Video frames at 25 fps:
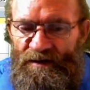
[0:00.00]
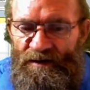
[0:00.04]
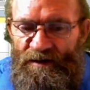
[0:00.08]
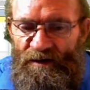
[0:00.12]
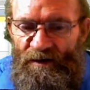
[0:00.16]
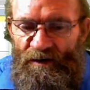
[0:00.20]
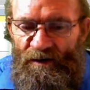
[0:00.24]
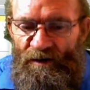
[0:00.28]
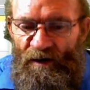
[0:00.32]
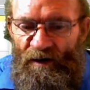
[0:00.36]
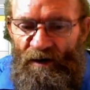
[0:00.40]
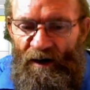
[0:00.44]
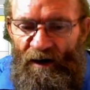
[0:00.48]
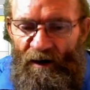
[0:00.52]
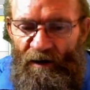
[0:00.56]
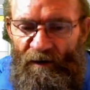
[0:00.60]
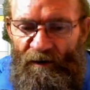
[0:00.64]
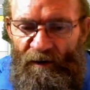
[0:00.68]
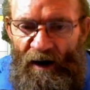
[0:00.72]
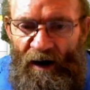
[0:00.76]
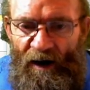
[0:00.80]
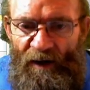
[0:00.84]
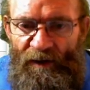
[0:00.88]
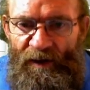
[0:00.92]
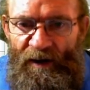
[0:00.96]
So
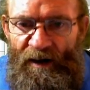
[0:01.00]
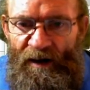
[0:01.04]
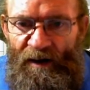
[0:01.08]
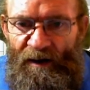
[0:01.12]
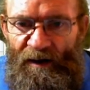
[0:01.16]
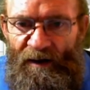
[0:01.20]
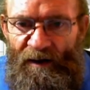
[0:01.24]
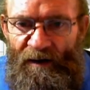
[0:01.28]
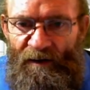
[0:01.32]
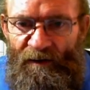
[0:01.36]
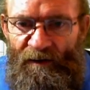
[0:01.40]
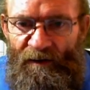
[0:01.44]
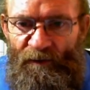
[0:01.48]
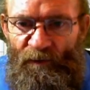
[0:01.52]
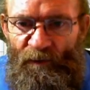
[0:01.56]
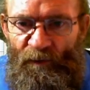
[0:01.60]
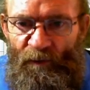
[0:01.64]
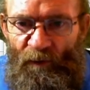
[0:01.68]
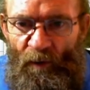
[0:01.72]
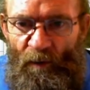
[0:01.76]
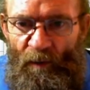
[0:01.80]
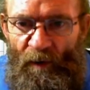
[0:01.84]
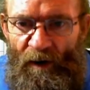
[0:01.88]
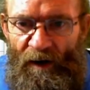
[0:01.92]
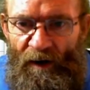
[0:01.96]
I think
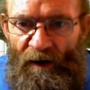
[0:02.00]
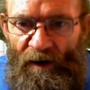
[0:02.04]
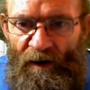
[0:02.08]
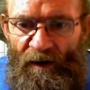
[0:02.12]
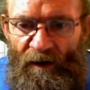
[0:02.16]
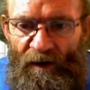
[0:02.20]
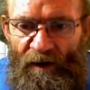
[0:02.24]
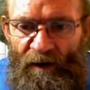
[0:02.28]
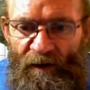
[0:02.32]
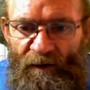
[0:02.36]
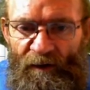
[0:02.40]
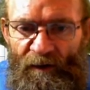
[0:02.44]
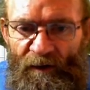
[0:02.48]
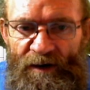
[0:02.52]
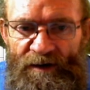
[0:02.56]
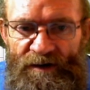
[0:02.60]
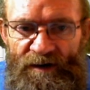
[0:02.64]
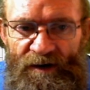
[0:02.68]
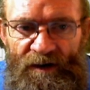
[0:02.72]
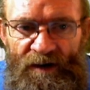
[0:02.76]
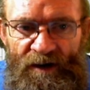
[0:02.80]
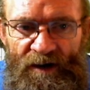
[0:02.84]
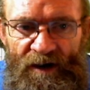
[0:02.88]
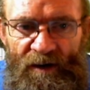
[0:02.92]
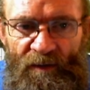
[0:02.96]
from an
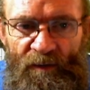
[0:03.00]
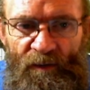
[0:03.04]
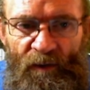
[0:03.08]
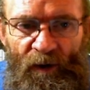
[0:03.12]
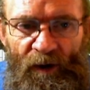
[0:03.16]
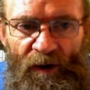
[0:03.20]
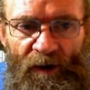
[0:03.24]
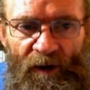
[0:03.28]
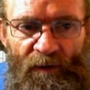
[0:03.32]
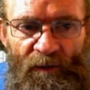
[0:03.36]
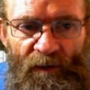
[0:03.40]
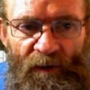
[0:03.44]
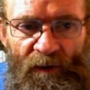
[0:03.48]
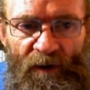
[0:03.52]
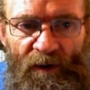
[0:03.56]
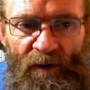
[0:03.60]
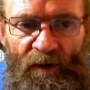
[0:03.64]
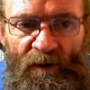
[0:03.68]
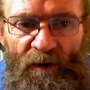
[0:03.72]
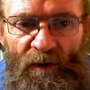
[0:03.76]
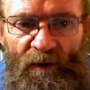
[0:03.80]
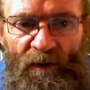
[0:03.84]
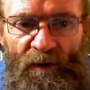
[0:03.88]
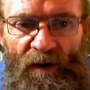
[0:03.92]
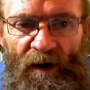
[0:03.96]
engineering point of
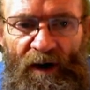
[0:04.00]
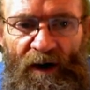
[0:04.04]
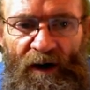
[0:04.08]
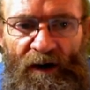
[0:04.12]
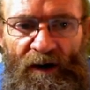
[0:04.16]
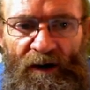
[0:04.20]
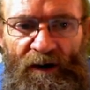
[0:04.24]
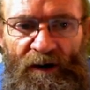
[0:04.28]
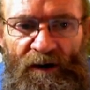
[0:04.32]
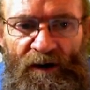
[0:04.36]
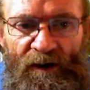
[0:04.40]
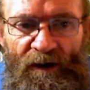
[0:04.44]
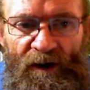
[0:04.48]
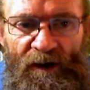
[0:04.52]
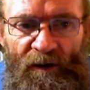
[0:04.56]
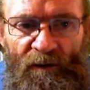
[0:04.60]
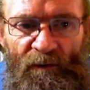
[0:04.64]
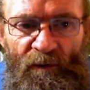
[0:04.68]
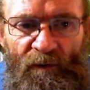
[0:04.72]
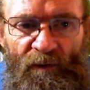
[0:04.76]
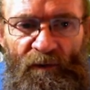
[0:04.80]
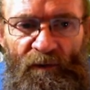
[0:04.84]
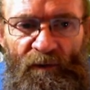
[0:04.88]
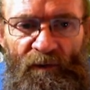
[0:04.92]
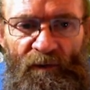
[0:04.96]
view, you can
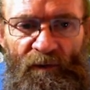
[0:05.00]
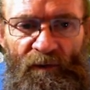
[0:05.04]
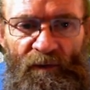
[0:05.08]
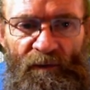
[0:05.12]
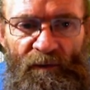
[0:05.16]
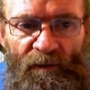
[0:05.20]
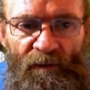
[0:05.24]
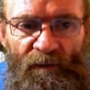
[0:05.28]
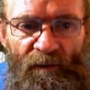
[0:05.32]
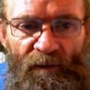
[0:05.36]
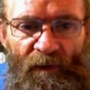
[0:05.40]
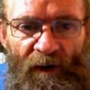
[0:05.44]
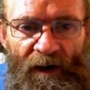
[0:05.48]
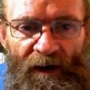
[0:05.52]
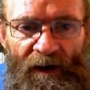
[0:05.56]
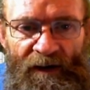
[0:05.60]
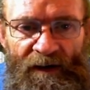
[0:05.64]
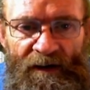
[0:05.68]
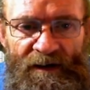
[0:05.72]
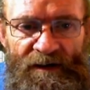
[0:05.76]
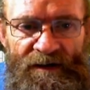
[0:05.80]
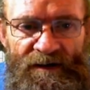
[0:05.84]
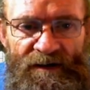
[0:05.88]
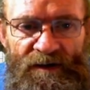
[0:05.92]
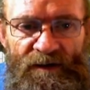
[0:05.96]

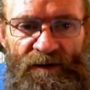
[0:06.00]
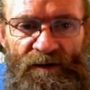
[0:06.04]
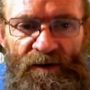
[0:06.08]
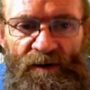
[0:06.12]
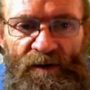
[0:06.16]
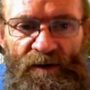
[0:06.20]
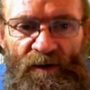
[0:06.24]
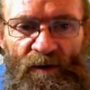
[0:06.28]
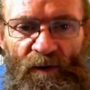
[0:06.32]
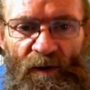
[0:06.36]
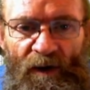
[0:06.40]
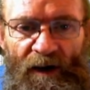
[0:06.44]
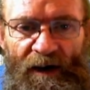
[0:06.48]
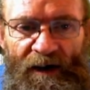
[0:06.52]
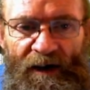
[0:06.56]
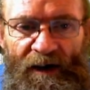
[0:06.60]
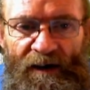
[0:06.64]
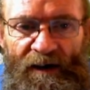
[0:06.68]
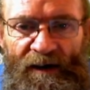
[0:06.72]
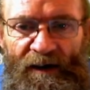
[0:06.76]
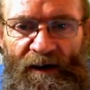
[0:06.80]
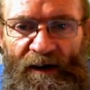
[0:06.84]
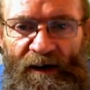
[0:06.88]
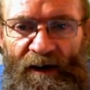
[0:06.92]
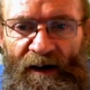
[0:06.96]
find this tool quite
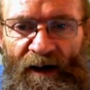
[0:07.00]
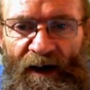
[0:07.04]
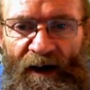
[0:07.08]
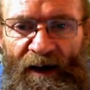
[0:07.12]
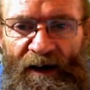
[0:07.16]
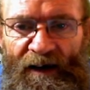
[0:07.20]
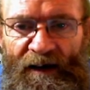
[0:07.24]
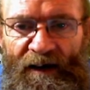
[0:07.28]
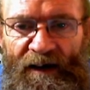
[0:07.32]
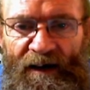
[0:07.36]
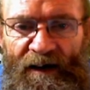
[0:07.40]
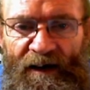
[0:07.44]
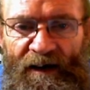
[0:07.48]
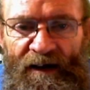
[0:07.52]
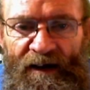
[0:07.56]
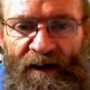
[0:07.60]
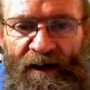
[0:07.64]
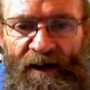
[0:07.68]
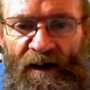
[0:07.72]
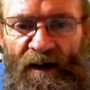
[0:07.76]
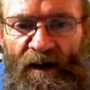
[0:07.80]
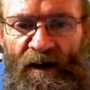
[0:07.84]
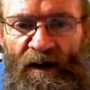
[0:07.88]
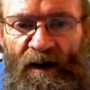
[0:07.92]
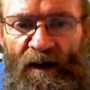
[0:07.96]
handy
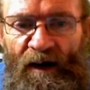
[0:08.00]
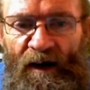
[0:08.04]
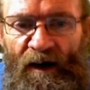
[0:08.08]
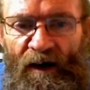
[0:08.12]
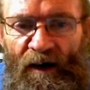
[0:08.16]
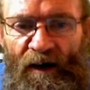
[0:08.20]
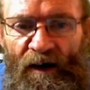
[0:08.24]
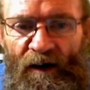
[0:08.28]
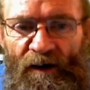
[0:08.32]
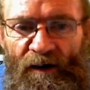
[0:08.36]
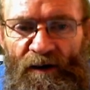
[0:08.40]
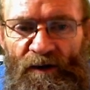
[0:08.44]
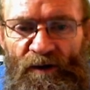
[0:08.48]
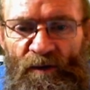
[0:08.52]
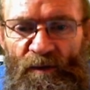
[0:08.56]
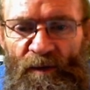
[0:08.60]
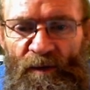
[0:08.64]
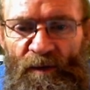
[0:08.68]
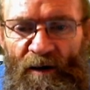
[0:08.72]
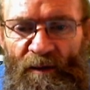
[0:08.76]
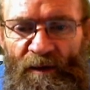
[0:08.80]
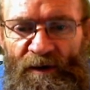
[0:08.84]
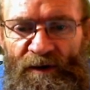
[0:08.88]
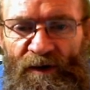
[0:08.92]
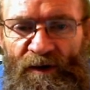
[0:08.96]
to be
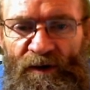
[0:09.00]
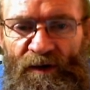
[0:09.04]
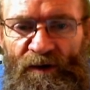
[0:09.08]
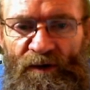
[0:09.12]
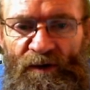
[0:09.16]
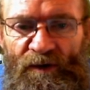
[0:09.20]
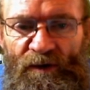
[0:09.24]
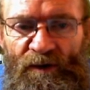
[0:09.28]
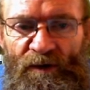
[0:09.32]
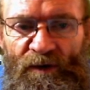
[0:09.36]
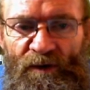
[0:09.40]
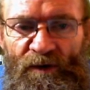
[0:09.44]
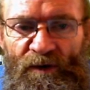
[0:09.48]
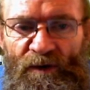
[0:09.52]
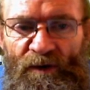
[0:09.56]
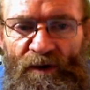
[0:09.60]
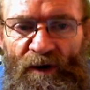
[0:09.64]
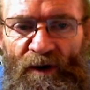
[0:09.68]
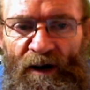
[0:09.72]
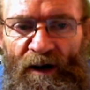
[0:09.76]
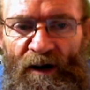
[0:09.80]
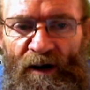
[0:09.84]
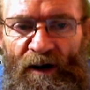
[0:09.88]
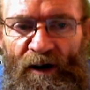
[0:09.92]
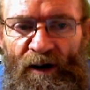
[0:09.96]
able to do
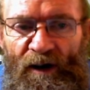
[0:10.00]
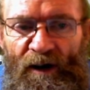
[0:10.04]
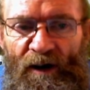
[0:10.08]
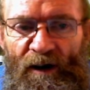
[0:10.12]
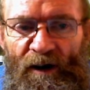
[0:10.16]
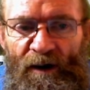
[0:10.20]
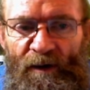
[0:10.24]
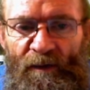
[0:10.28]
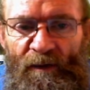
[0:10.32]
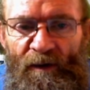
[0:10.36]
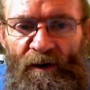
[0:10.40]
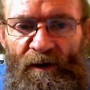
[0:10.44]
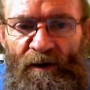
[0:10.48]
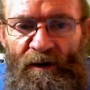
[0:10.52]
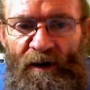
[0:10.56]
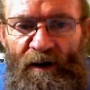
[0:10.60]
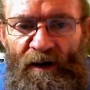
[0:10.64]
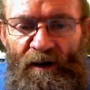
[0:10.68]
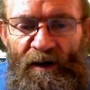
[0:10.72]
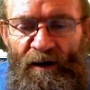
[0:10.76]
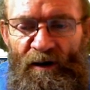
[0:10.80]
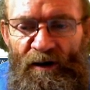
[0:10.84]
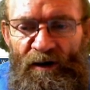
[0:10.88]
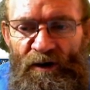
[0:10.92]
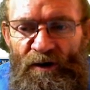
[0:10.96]

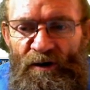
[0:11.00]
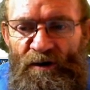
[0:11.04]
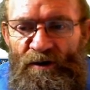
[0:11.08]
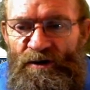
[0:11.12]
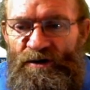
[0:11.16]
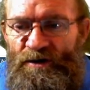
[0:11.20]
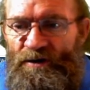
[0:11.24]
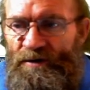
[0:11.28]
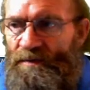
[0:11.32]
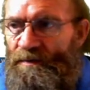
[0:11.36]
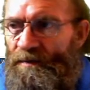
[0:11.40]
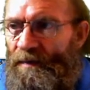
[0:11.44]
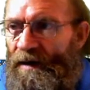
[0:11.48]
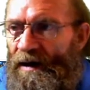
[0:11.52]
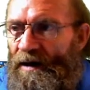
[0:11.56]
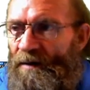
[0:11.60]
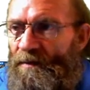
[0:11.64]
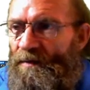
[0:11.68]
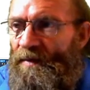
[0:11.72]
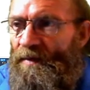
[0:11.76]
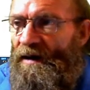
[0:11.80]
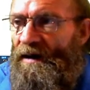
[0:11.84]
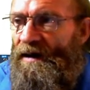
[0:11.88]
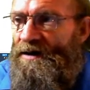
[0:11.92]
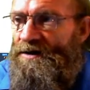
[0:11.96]
a huge
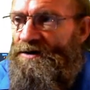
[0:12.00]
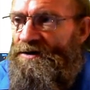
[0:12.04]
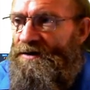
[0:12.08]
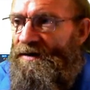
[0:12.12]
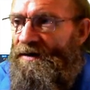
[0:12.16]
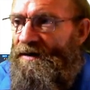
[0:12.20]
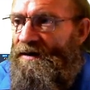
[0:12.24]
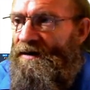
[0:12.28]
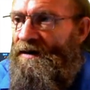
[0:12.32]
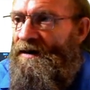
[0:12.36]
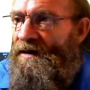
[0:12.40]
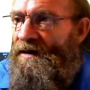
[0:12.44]
manipulation